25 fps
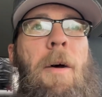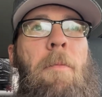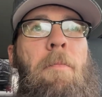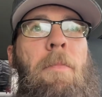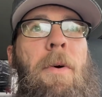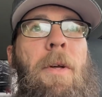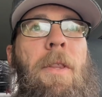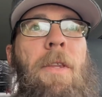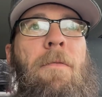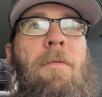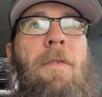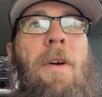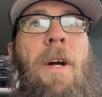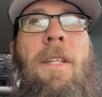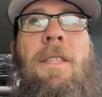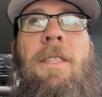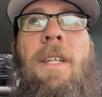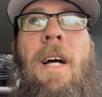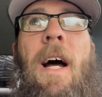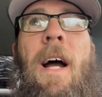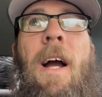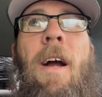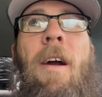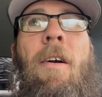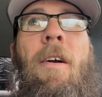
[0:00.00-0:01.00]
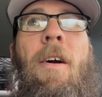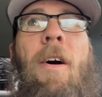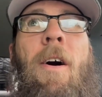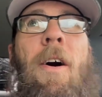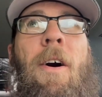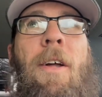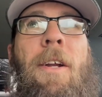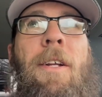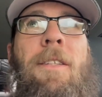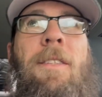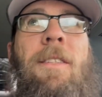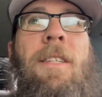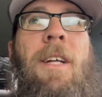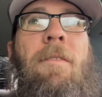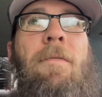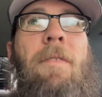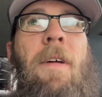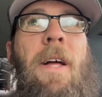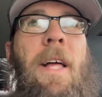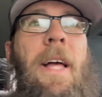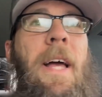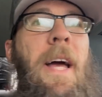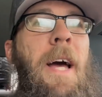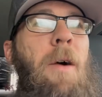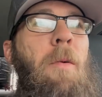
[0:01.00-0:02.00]
put the front tire on and stuff
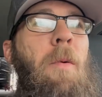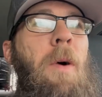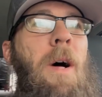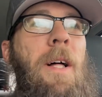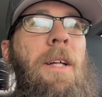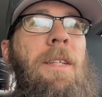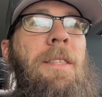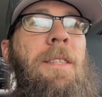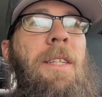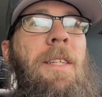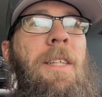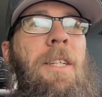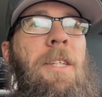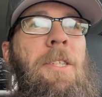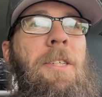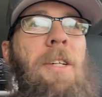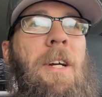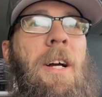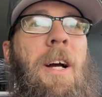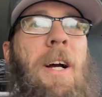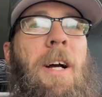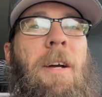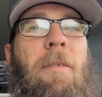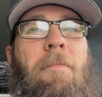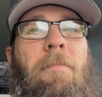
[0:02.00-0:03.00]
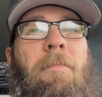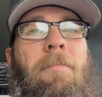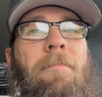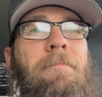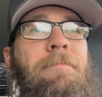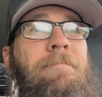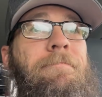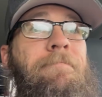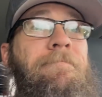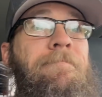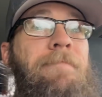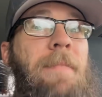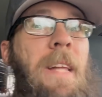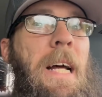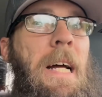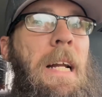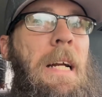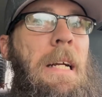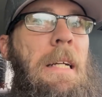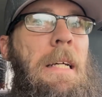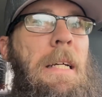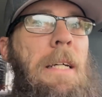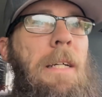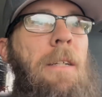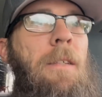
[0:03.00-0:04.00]
like that while it's in the truck. I
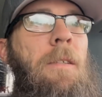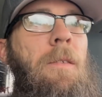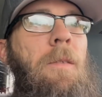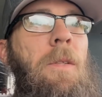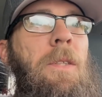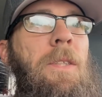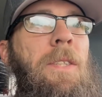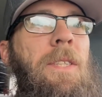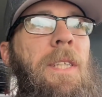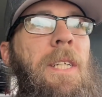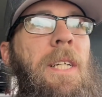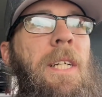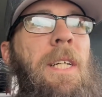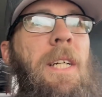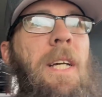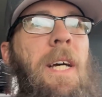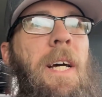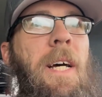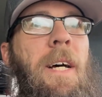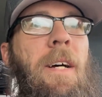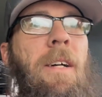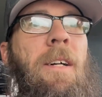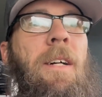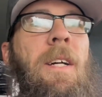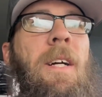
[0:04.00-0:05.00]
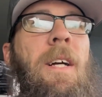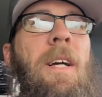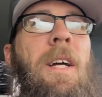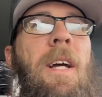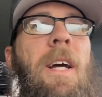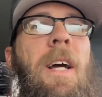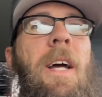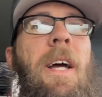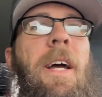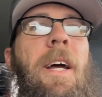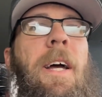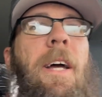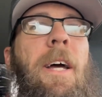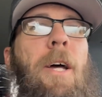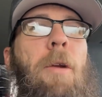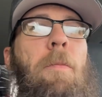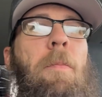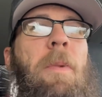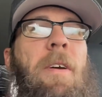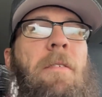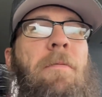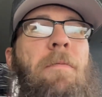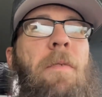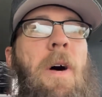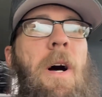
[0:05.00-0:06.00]
don't know, we'll see. Hell, it'll
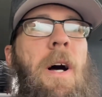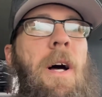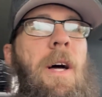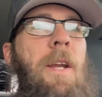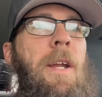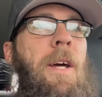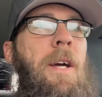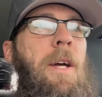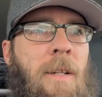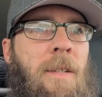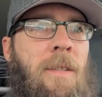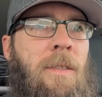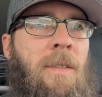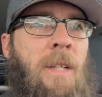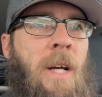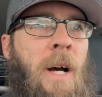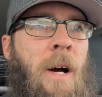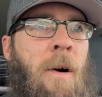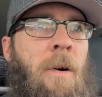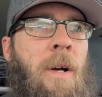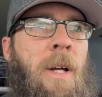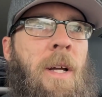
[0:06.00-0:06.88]
be fun. So